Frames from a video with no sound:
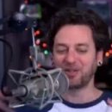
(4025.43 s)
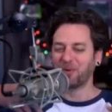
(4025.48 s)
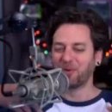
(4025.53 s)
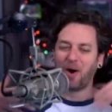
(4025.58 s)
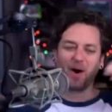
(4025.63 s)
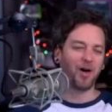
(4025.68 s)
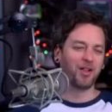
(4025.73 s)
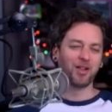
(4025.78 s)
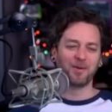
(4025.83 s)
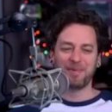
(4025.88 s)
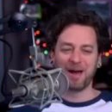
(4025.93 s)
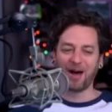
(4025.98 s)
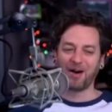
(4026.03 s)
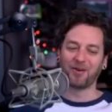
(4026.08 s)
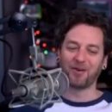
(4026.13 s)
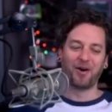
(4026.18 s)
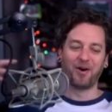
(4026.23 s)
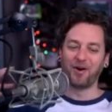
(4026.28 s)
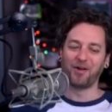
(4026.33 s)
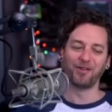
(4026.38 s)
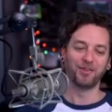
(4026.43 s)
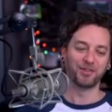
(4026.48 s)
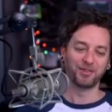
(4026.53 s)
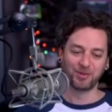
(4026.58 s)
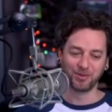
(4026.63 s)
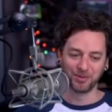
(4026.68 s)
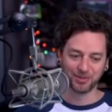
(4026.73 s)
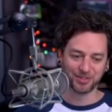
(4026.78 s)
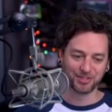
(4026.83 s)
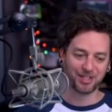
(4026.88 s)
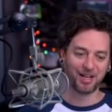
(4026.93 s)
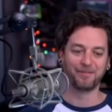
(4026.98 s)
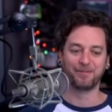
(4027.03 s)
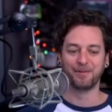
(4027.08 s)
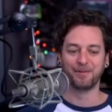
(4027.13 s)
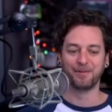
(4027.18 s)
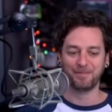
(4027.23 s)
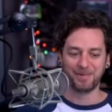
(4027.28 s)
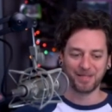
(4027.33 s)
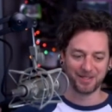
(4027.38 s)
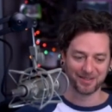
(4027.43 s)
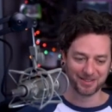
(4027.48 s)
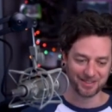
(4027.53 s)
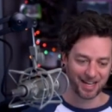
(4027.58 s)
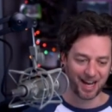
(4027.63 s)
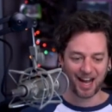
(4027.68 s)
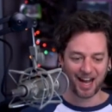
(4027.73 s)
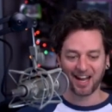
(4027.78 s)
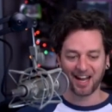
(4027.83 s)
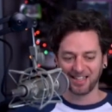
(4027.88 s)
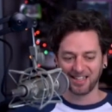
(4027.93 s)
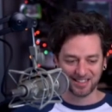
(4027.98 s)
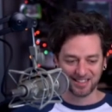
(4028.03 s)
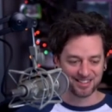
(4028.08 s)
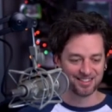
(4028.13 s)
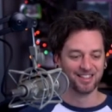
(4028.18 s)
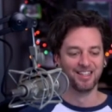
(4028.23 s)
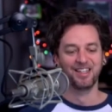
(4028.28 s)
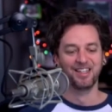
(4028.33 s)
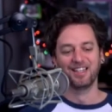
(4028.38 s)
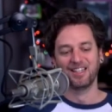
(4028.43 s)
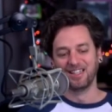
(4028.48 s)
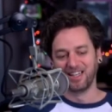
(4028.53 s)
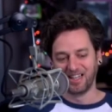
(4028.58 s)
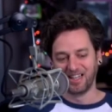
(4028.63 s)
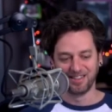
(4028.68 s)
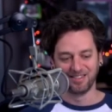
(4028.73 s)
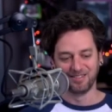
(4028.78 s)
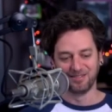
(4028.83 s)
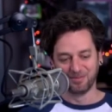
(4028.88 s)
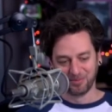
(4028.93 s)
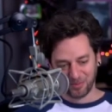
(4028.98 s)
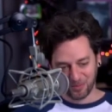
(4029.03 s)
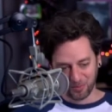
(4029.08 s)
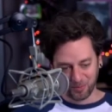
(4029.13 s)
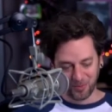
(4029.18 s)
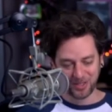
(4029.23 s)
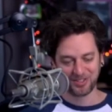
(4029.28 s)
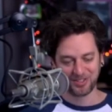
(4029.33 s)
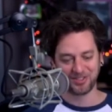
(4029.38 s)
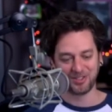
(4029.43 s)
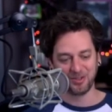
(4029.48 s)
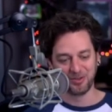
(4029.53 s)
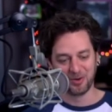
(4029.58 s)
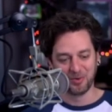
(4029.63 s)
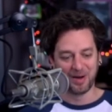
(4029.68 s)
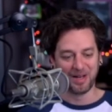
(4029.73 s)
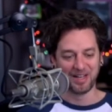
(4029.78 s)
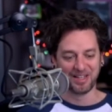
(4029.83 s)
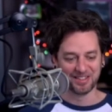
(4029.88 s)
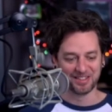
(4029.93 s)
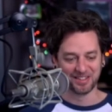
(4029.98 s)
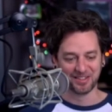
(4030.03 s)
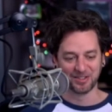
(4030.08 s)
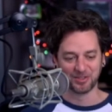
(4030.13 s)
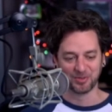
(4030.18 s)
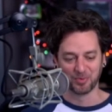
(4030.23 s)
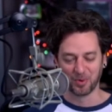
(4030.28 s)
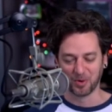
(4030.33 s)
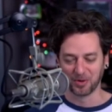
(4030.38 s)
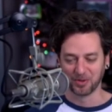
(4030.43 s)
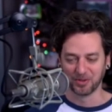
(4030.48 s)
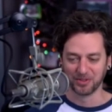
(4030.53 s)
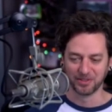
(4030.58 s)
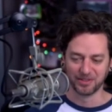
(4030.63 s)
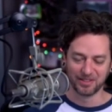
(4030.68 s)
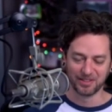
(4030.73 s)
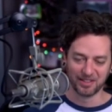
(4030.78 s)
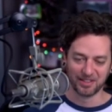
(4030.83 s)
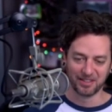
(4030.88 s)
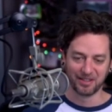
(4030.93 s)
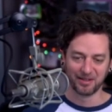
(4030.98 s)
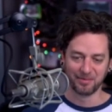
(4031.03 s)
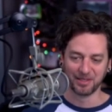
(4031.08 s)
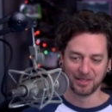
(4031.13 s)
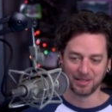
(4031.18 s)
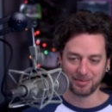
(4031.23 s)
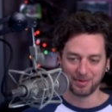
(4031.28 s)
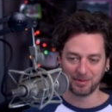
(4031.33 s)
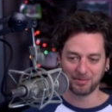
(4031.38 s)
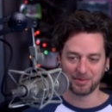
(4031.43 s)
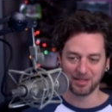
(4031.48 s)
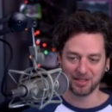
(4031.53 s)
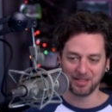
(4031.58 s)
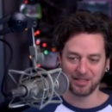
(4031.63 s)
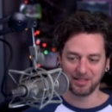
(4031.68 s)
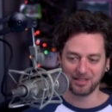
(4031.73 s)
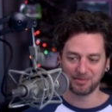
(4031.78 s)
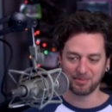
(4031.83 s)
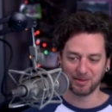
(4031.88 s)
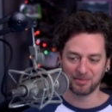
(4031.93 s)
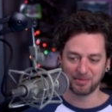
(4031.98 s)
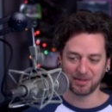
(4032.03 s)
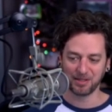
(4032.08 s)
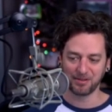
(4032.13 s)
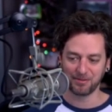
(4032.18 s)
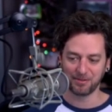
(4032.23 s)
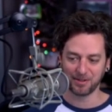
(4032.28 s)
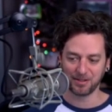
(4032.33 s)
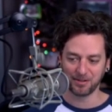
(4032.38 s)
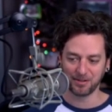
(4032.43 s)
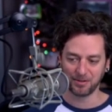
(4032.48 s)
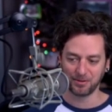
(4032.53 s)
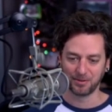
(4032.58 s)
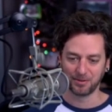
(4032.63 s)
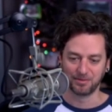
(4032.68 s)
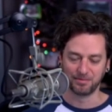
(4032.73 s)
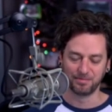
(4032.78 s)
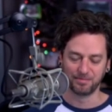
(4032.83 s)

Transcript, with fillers: you all about all the cool stuff and be your guide and and whisk you away into this world. Um, it's been really it's been really freaking cool.